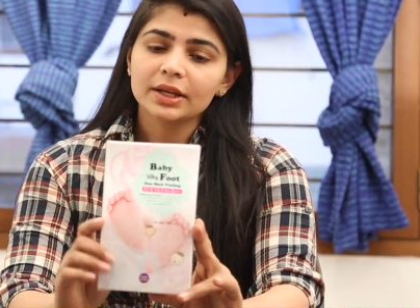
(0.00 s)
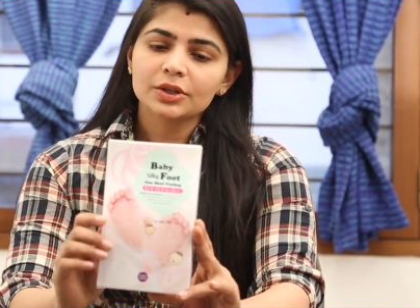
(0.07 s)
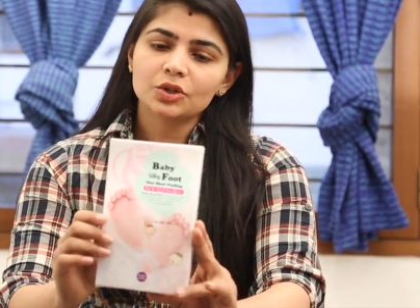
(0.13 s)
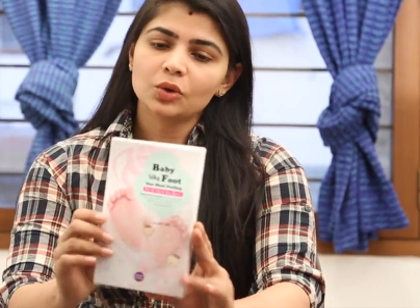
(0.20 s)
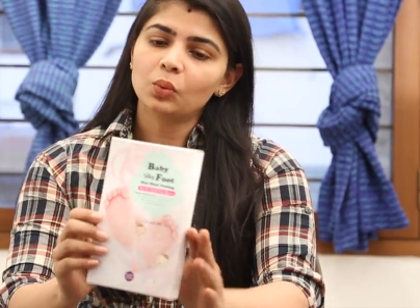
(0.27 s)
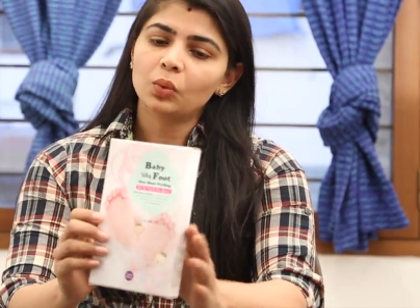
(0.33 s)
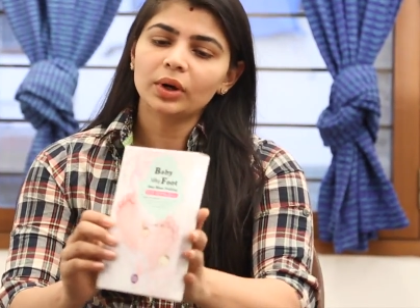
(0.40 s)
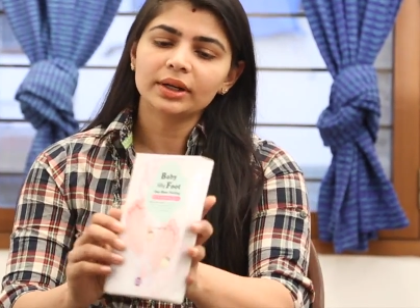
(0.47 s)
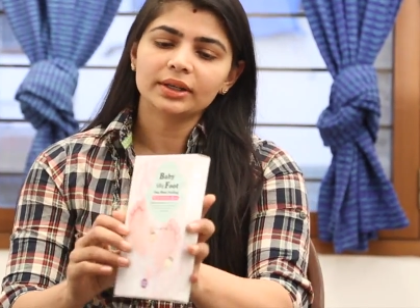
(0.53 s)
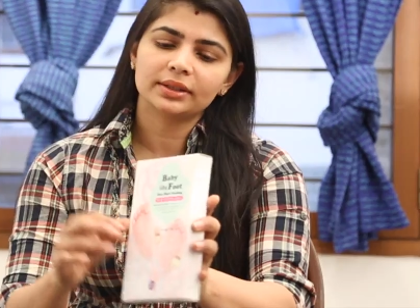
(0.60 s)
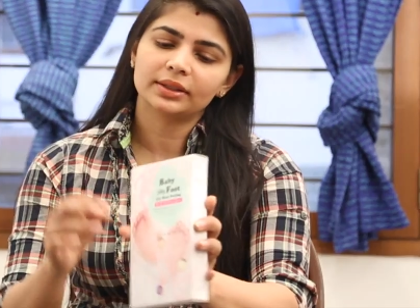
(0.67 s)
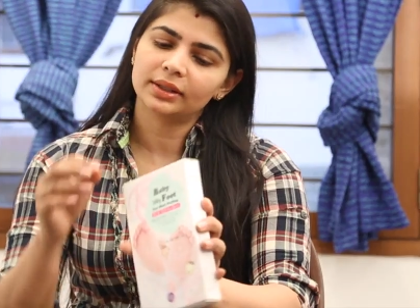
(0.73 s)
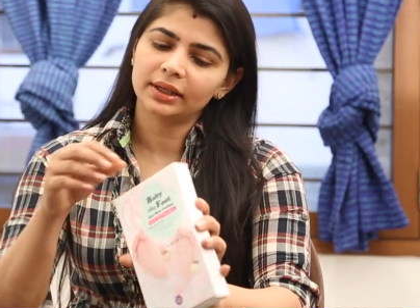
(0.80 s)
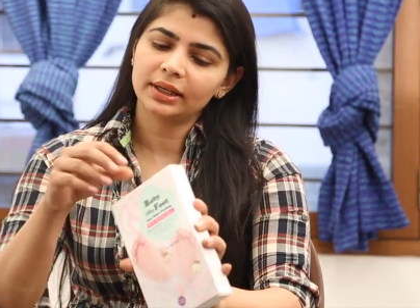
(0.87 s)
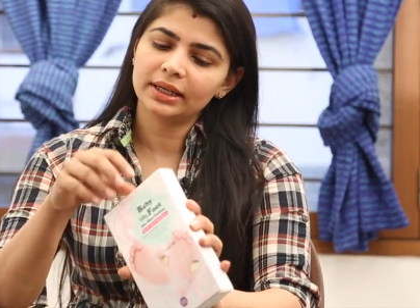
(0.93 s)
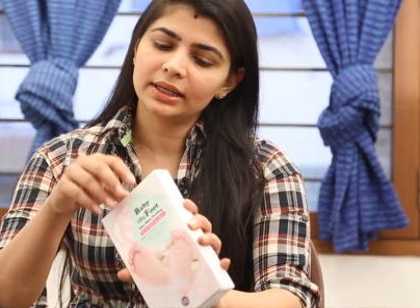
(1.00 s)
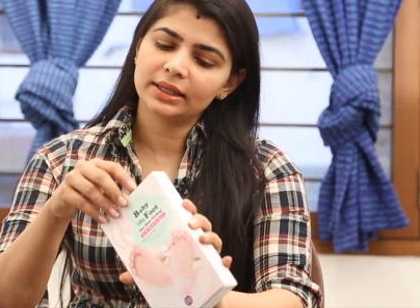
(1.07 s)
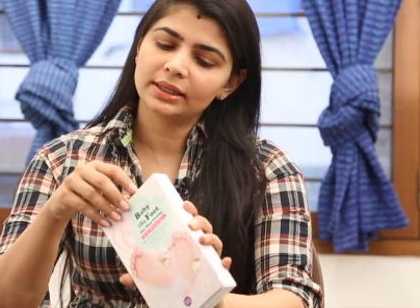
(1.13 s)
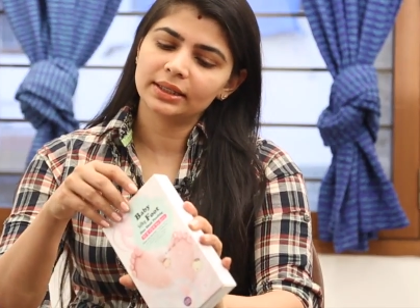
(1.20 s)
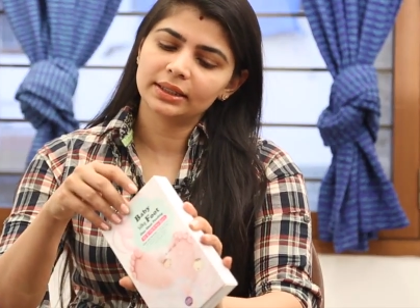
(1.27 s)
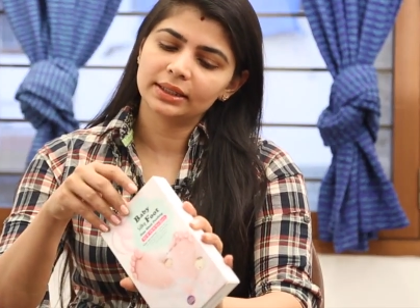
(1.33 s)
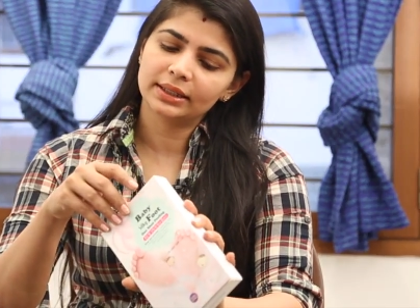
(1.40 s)
So what
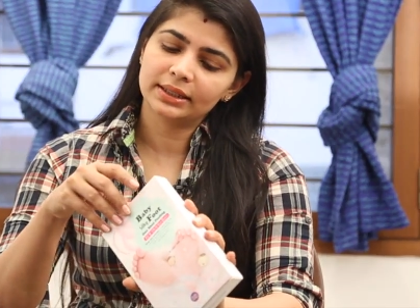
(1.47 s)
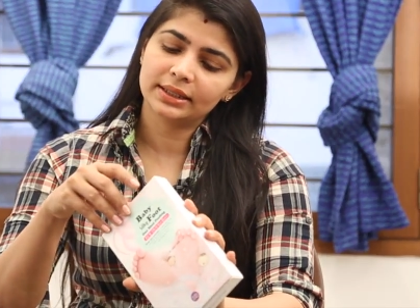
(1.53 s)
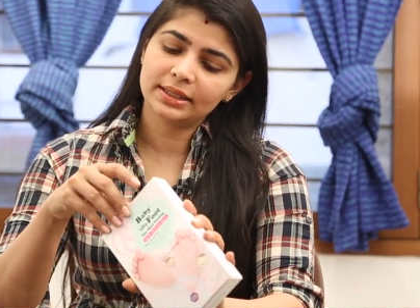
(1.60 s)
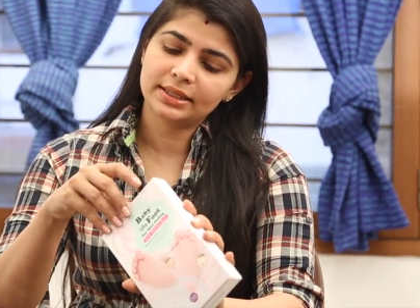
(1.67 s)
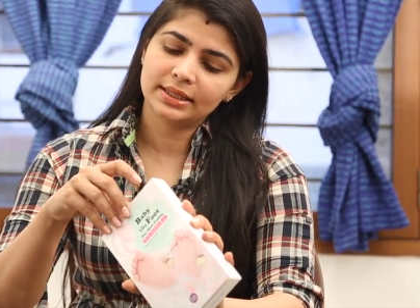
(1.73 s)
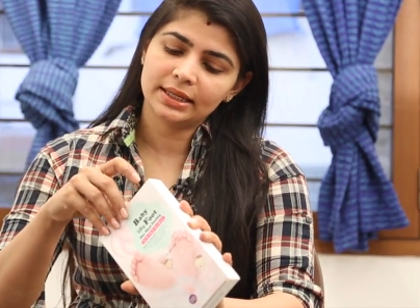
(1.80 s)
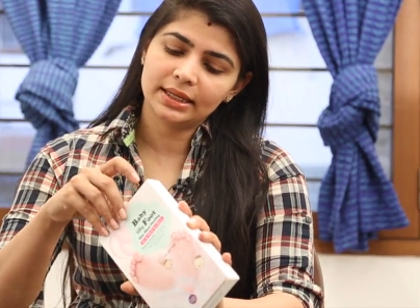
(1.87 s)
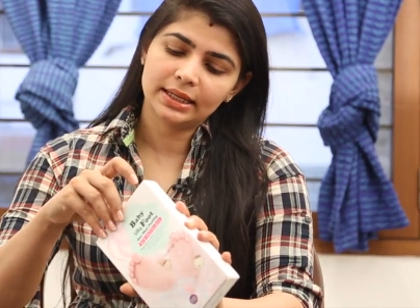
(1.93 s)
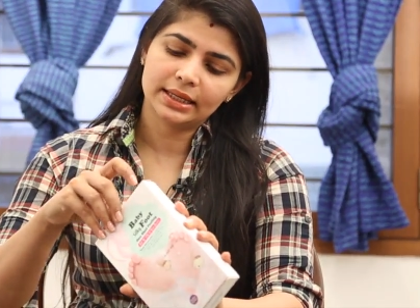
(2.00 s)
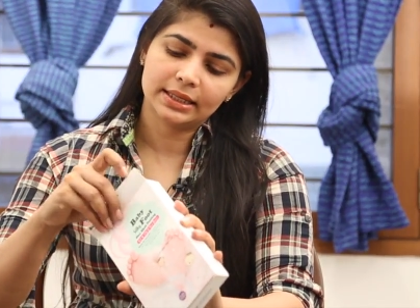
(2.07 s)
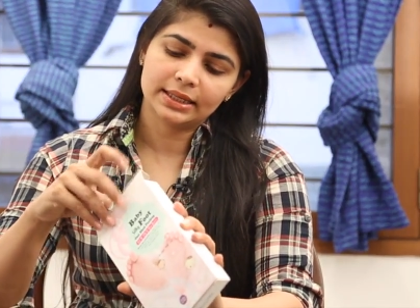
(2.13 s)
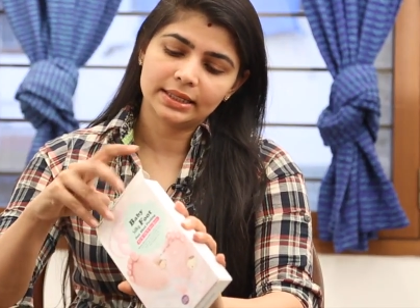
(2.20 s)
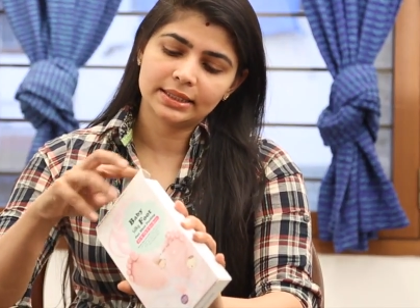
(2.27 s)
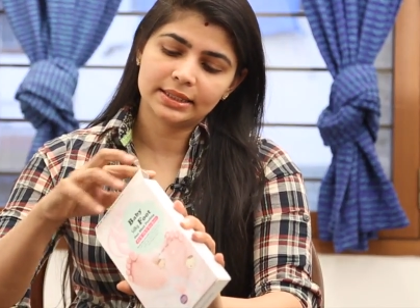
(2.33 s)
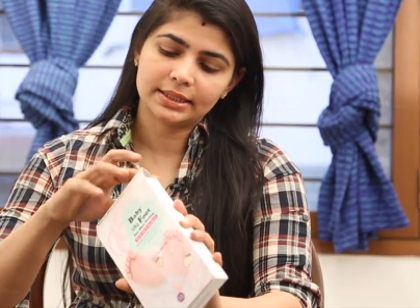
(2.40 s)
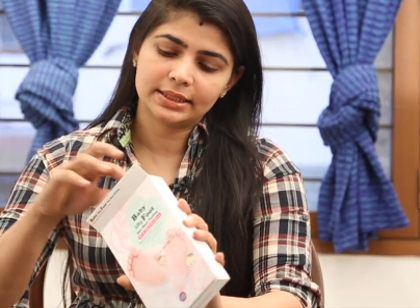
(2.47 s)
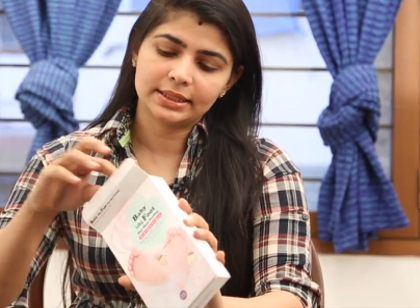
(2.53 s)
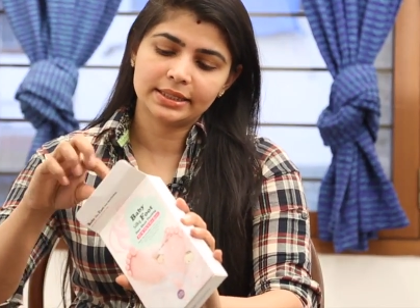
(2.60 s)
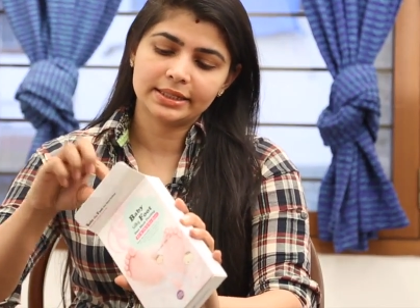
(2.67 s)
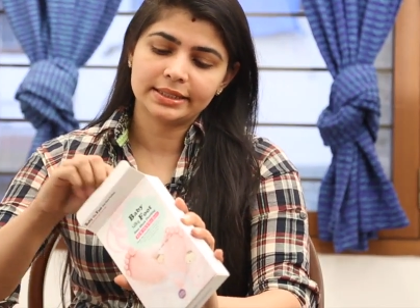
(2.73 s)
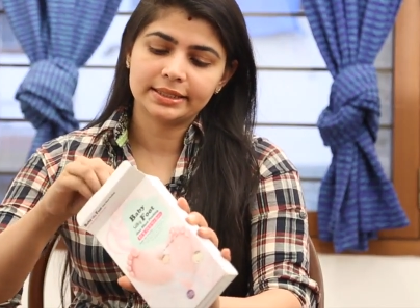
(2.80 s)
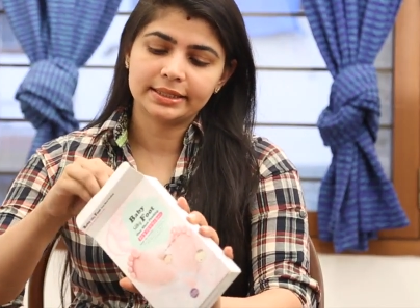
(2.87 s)
this
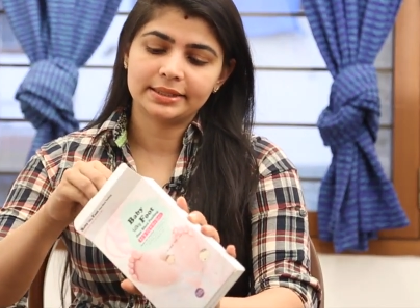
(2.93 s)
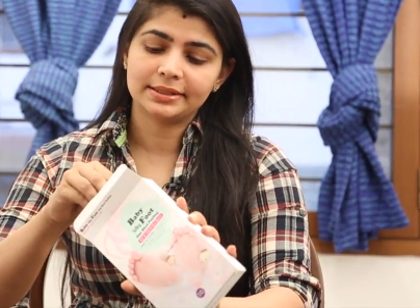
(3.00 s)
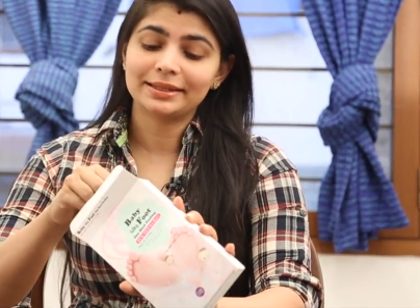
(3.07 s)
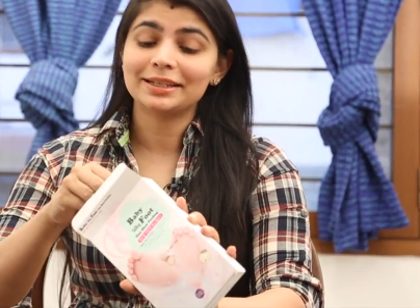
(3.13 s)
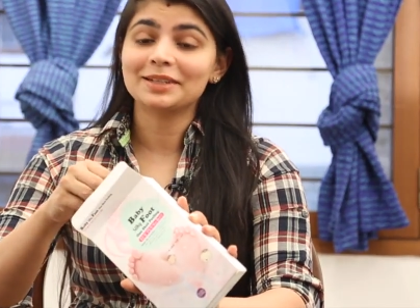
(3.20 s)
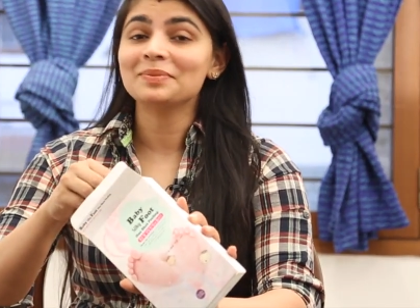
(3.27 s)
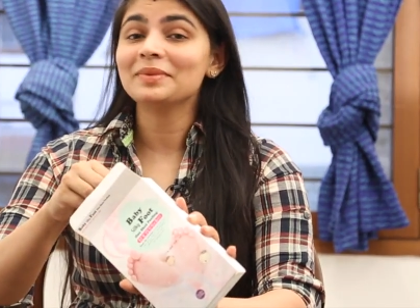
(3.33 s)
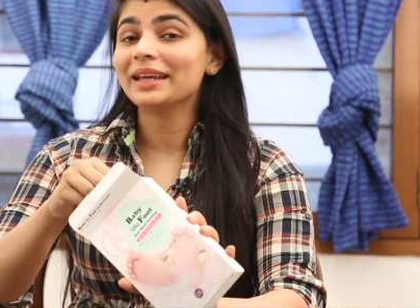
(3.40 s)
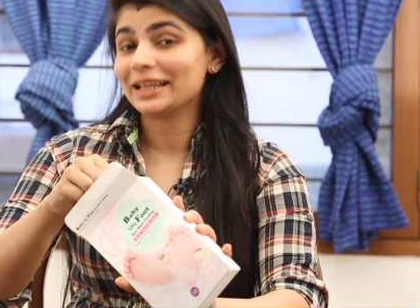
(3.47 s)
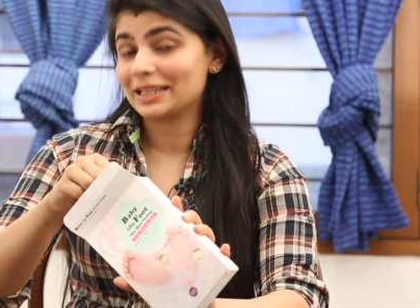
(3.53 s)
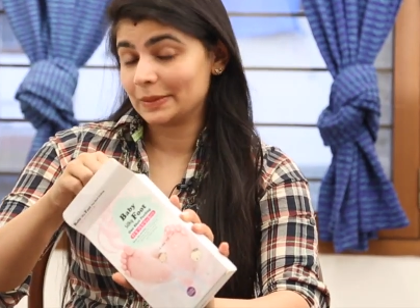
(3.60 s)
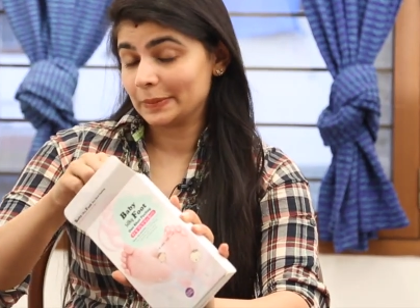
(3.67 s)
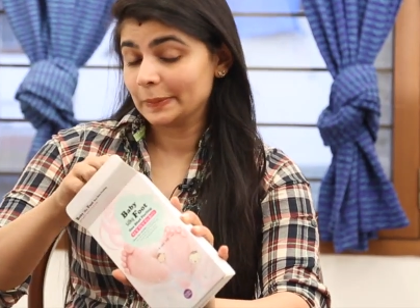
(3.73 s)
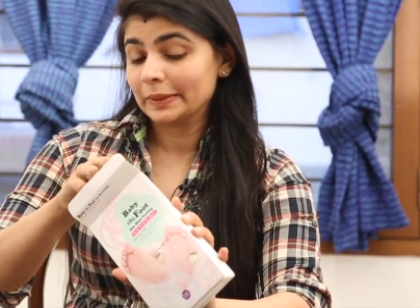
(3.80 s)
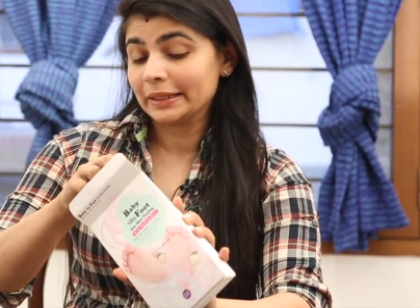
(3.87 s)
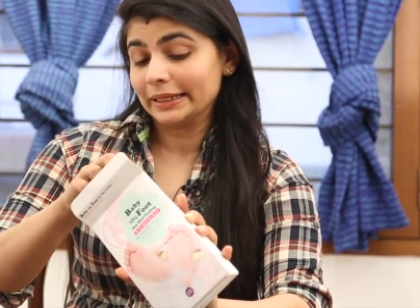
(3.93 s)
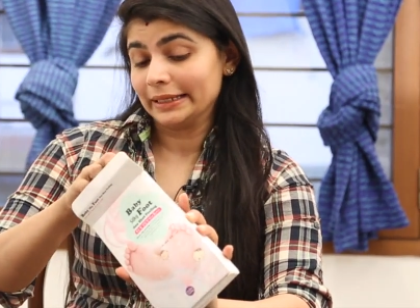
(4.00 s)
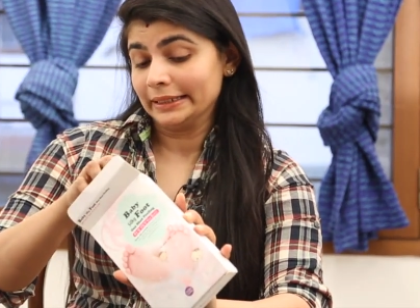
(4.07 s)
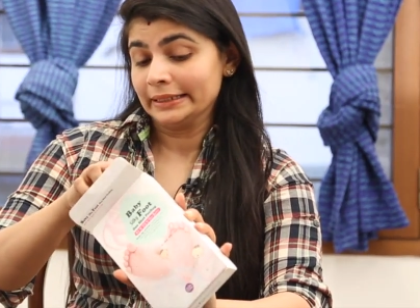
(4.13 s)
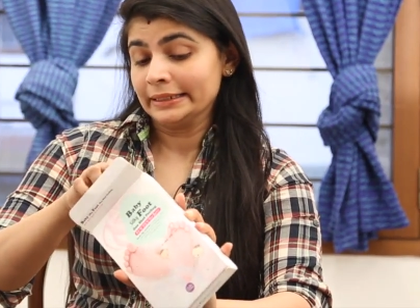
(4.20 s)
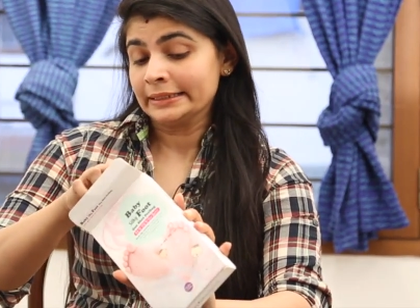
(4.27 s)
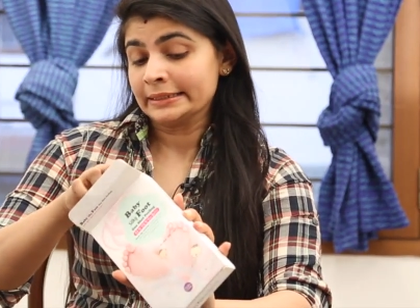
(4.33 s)
is let me
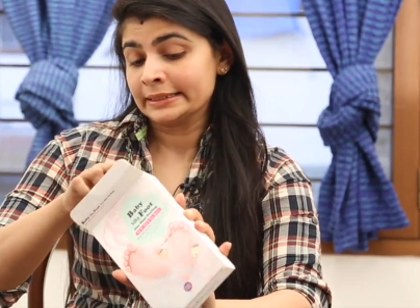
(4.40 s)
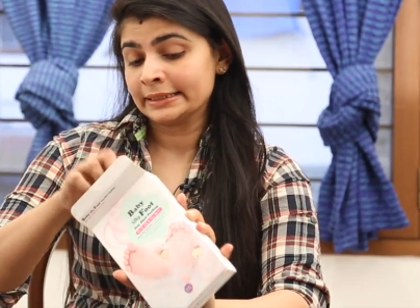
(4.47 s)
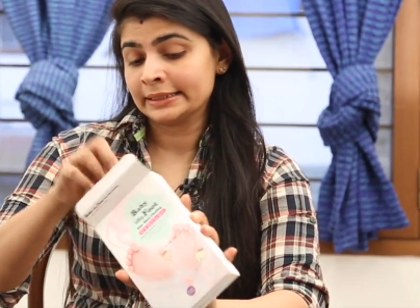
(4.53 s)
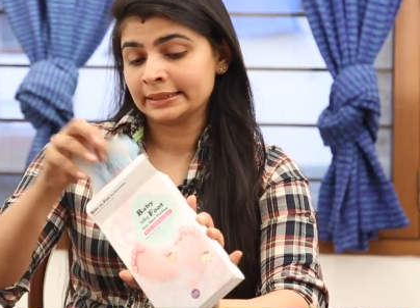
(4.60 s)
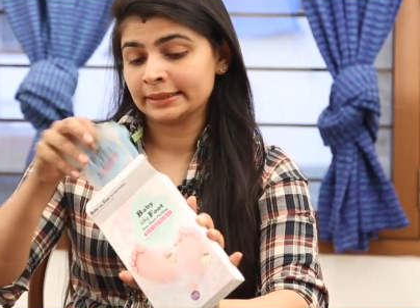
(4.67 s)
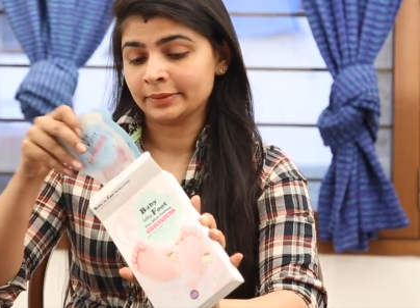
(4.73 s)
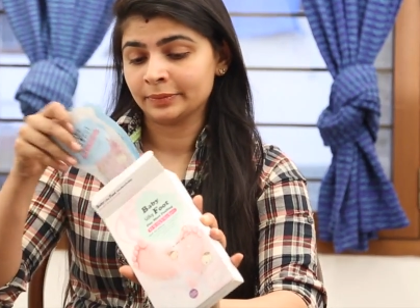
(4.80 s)
explain.